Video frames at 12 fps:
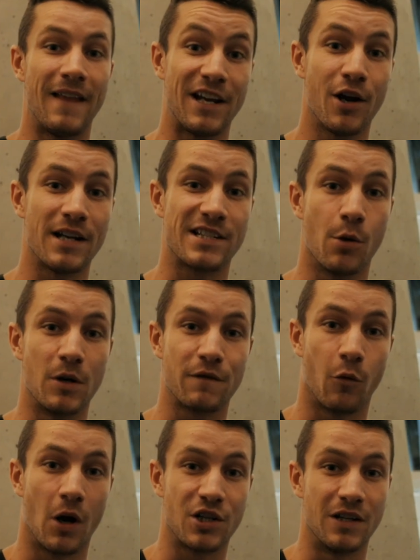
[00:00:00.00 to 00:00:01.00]
Thank you guys so
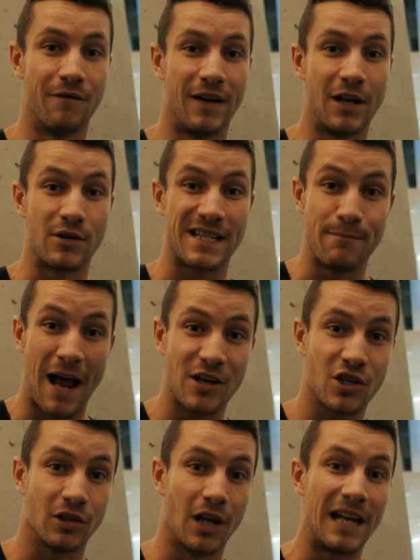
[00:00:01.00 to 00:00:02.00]
much for watching the video.
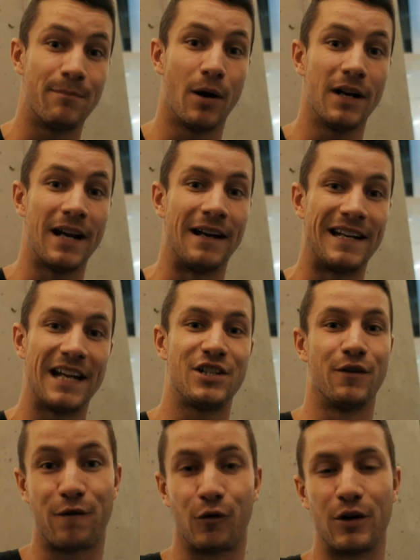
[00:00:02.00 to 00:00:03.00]
Smash the like button and
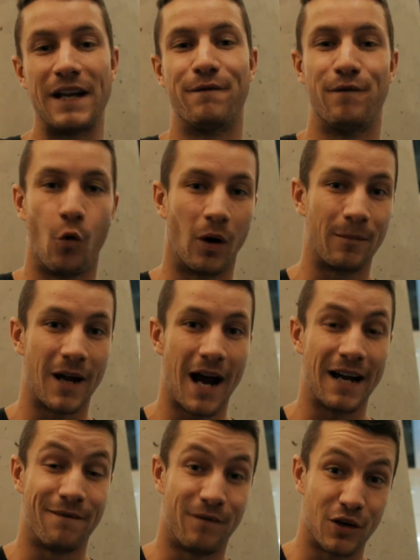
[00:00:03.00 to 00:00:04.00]
get your free form
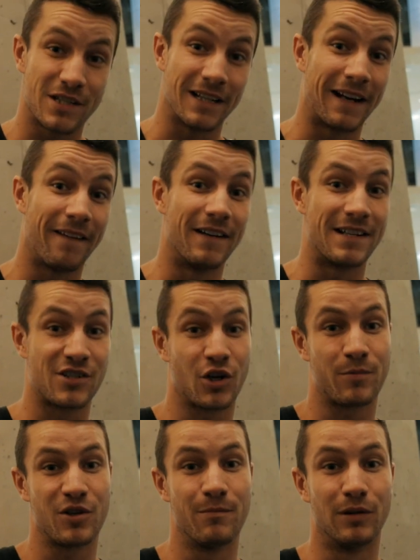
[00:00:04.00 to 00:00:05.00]
guide. First link in the
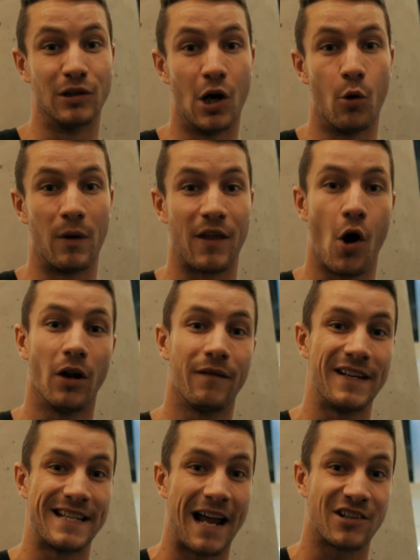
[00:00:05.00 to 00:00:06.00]
description below with all
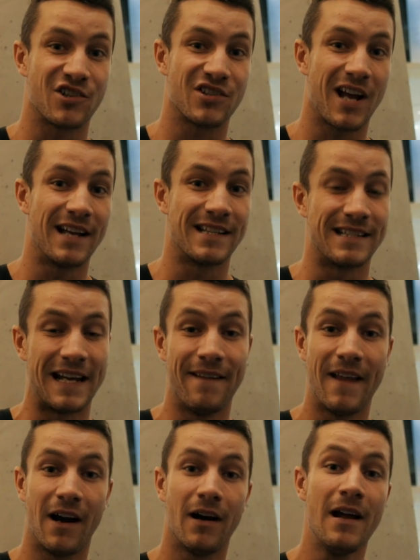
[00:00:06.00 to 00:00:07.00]
of these exercises
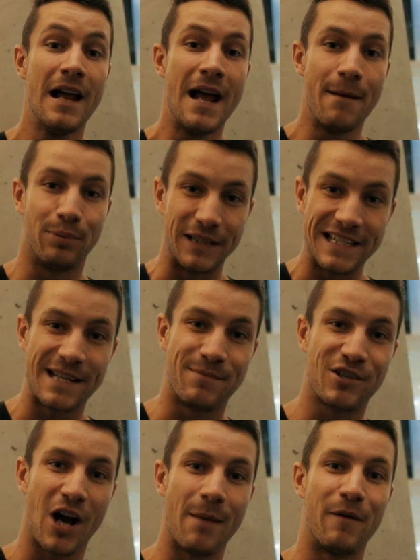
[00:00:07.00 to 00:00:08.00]
in there. Please
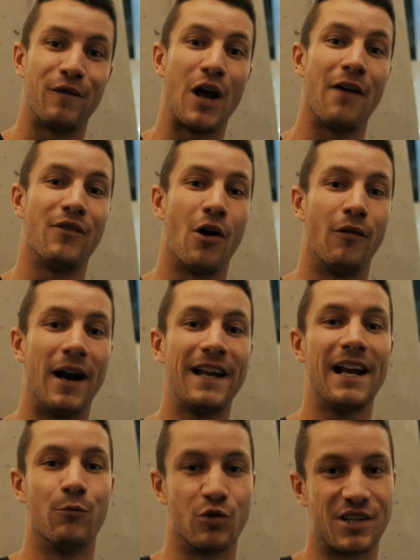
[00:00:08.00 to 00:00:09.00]
subscribe if you haven't
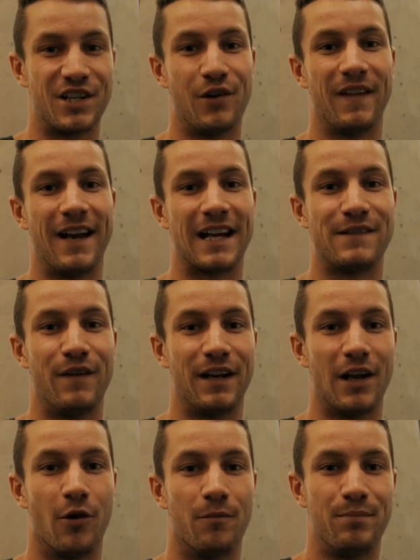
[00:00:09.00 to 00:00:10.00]
already, and we'll see you in the next
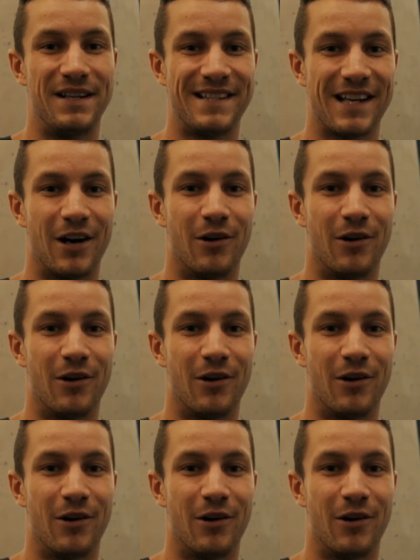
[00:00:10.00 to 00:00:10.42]
video. Peace